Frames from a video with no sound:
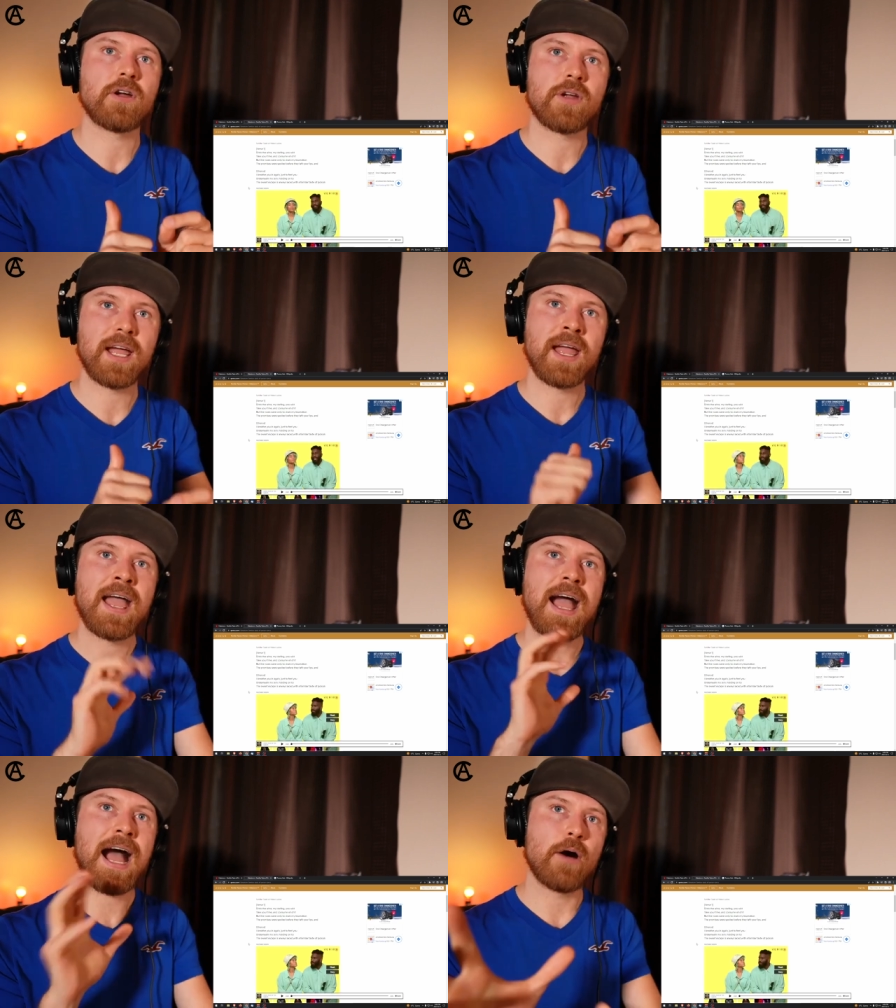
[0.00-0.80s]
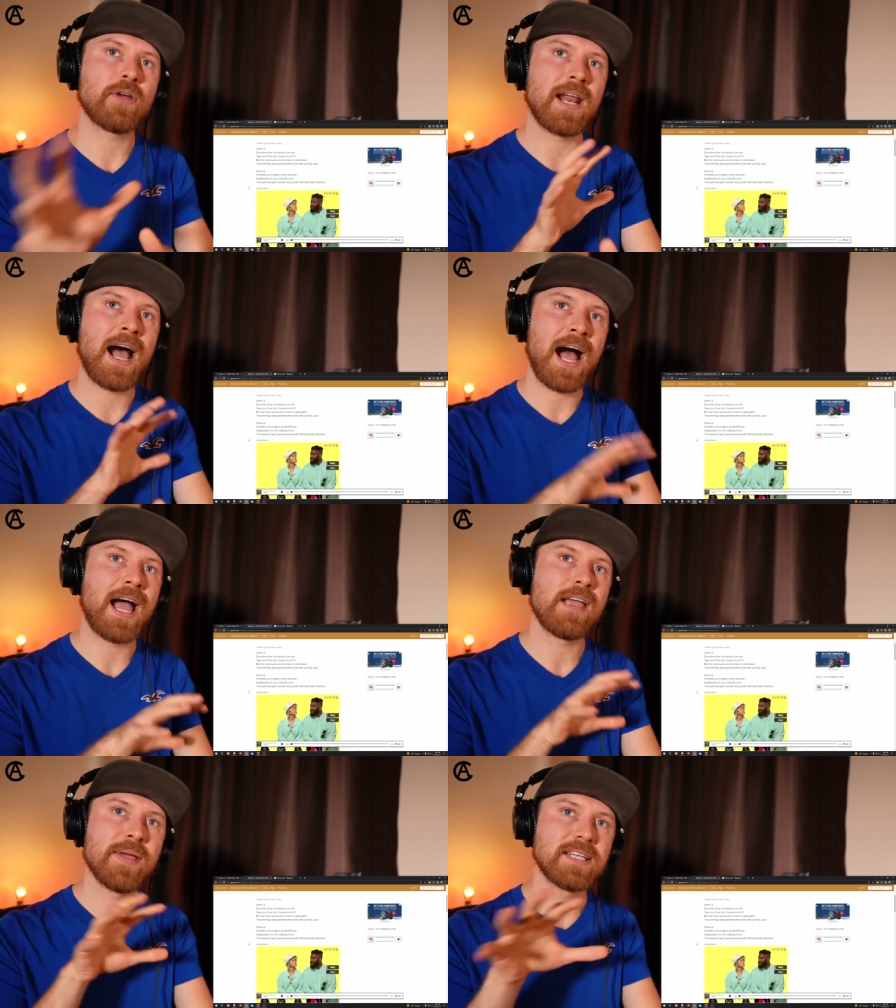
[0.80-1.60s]
Like, okay, how can
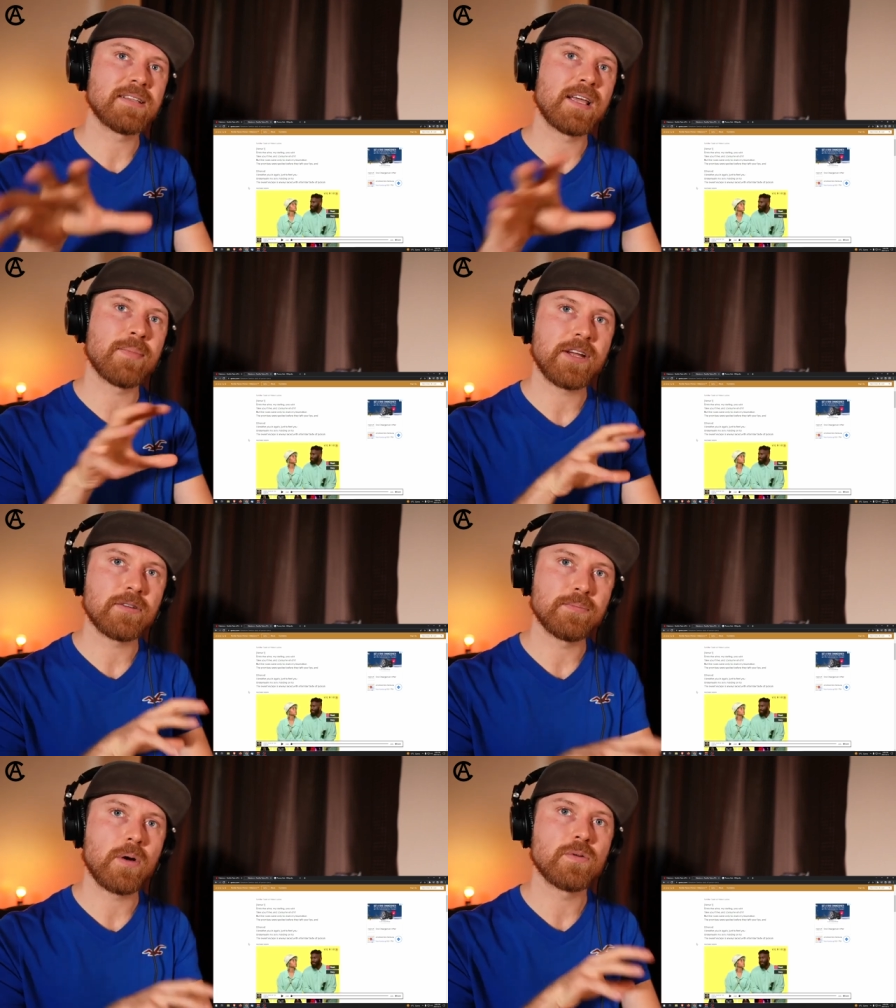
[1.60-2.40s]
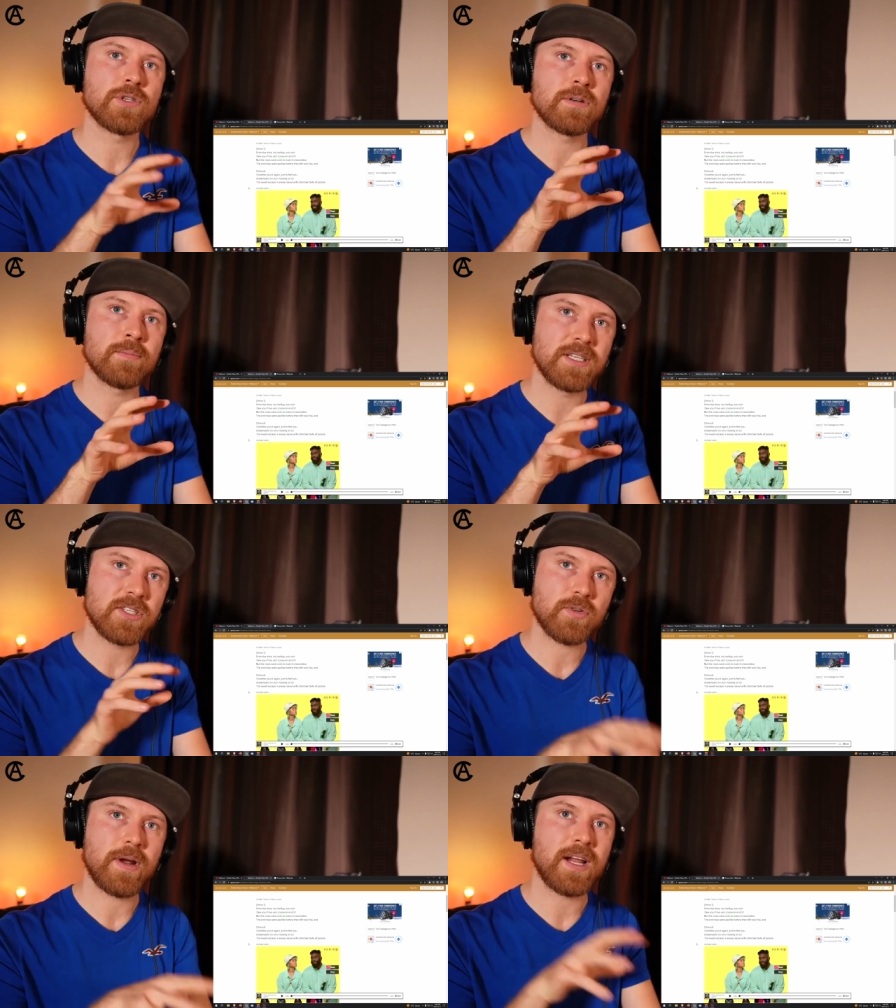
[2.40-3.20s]
I maintain my composure and my
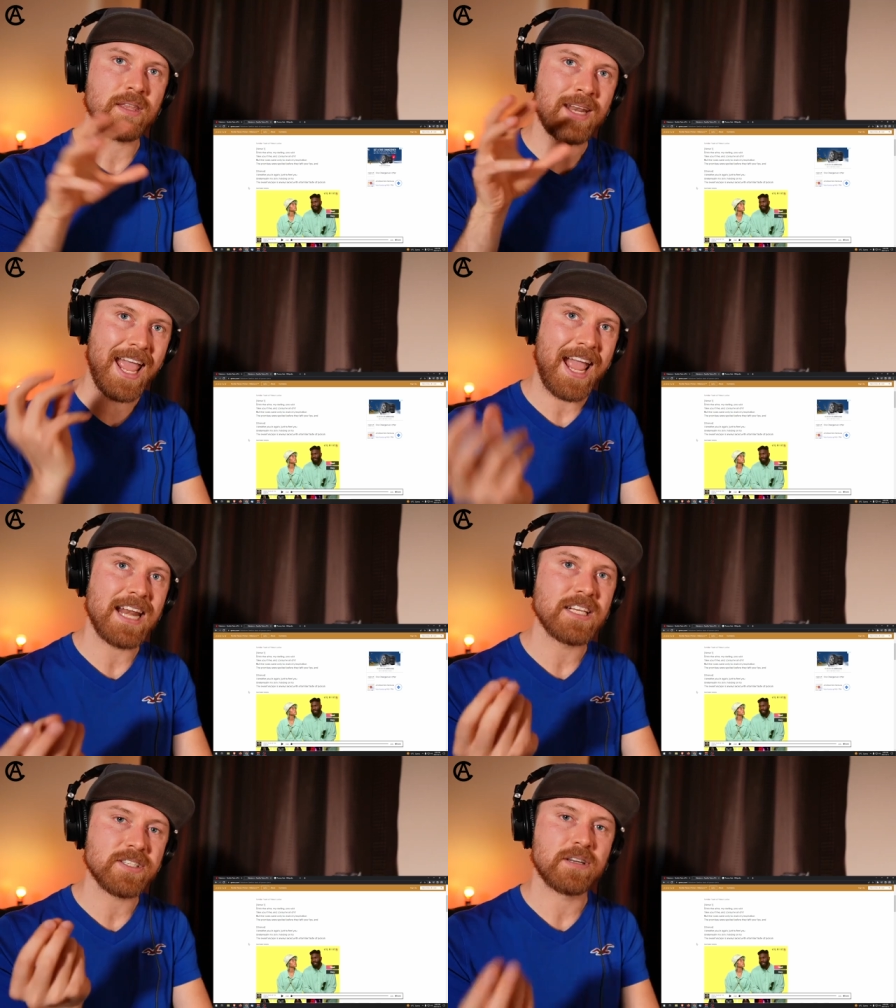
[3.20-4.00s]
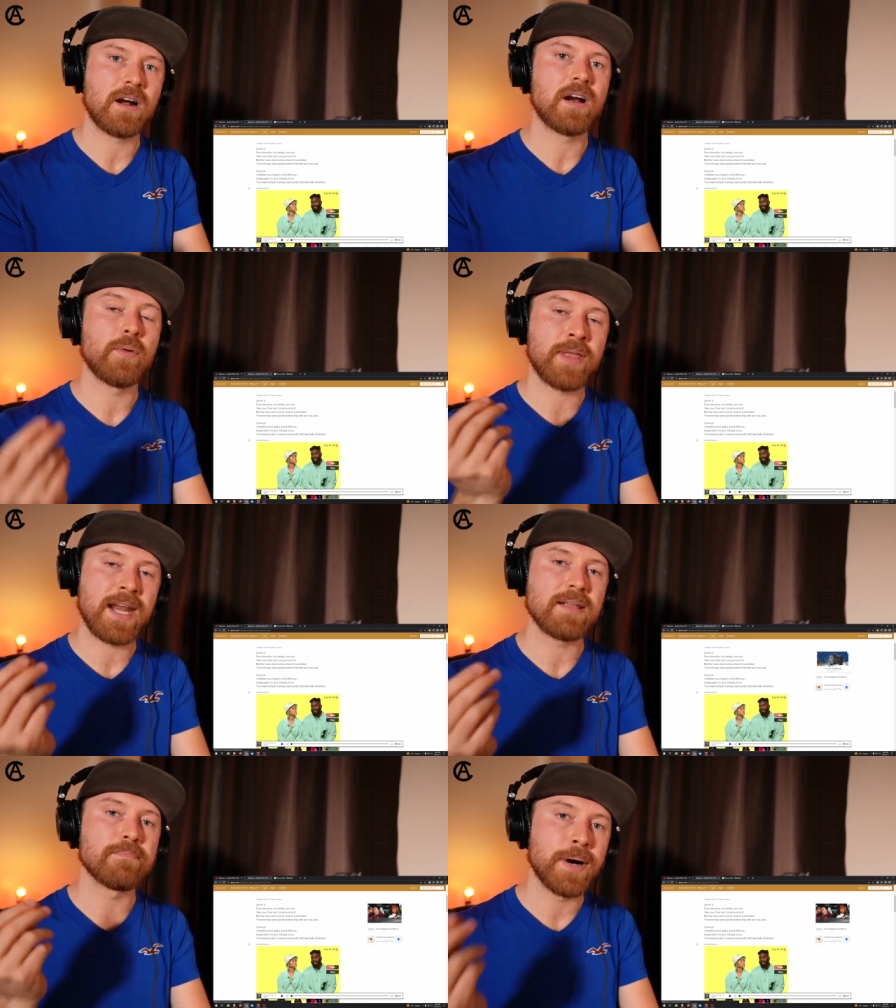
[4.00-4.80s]
strength in any scenario with
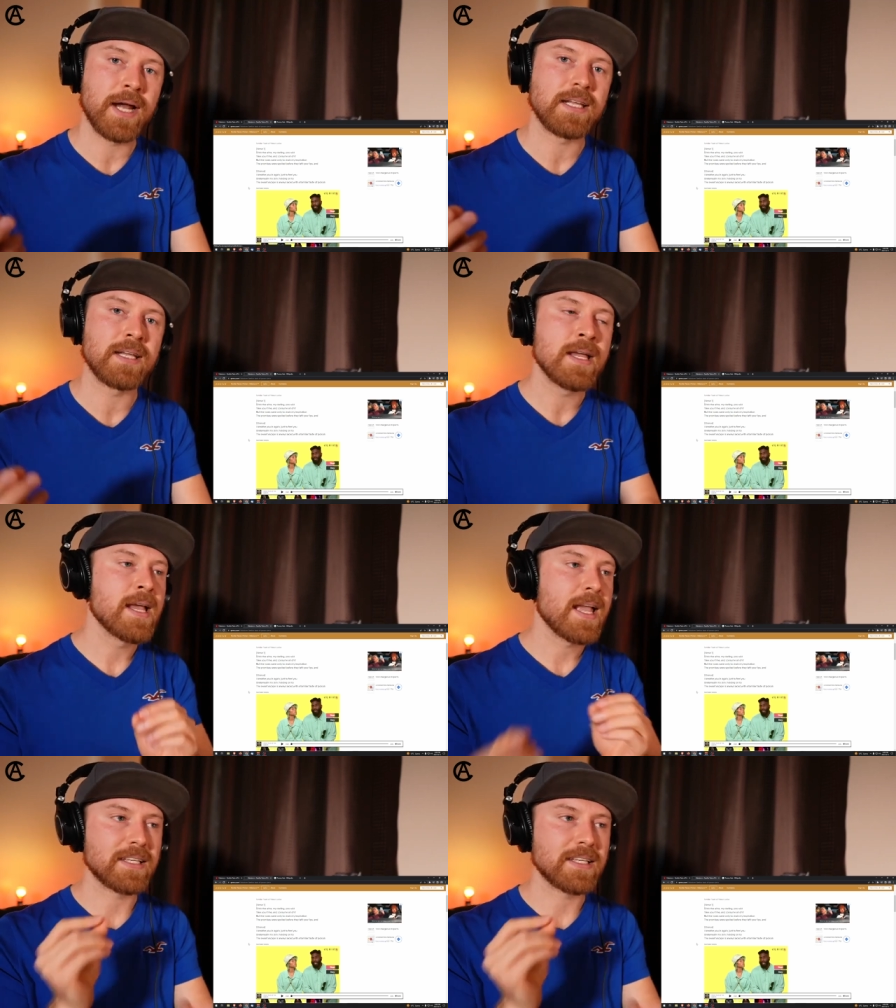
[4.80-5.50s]
anybody